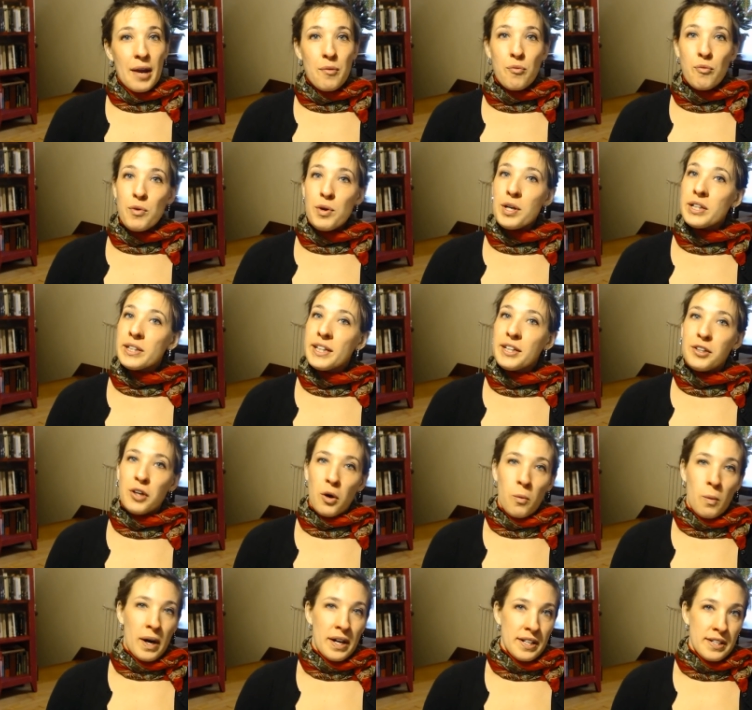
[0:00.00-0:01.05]
I really
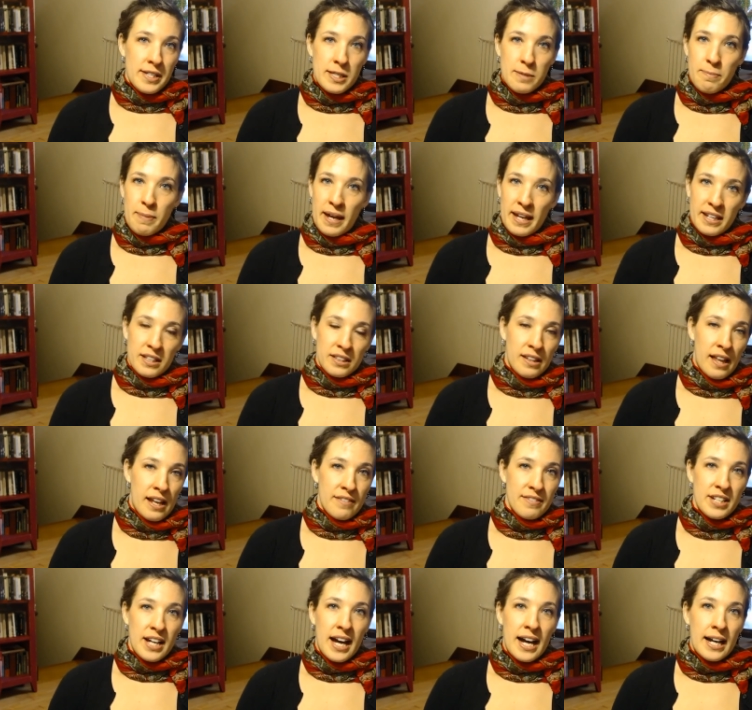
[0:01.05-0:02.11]
don't want to spend a
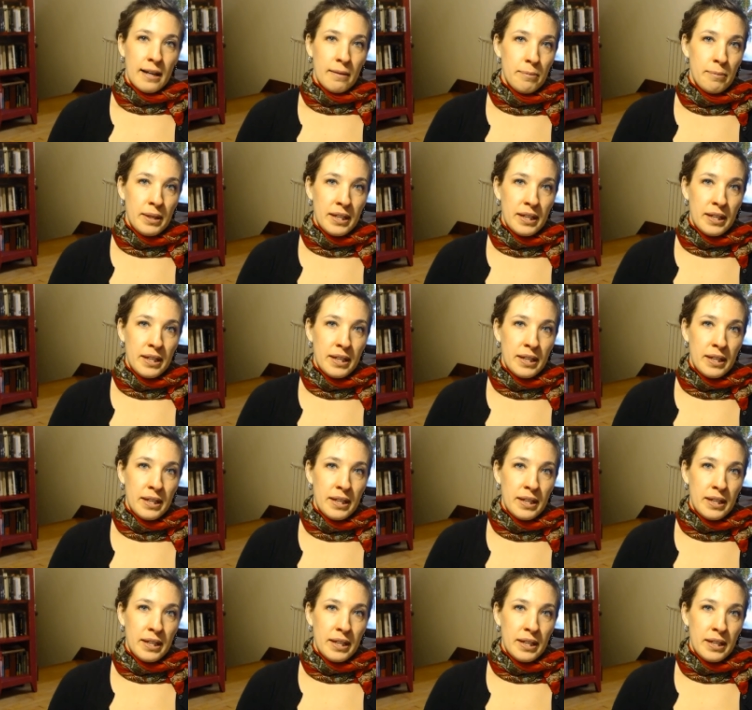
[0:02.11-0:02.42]
lot of time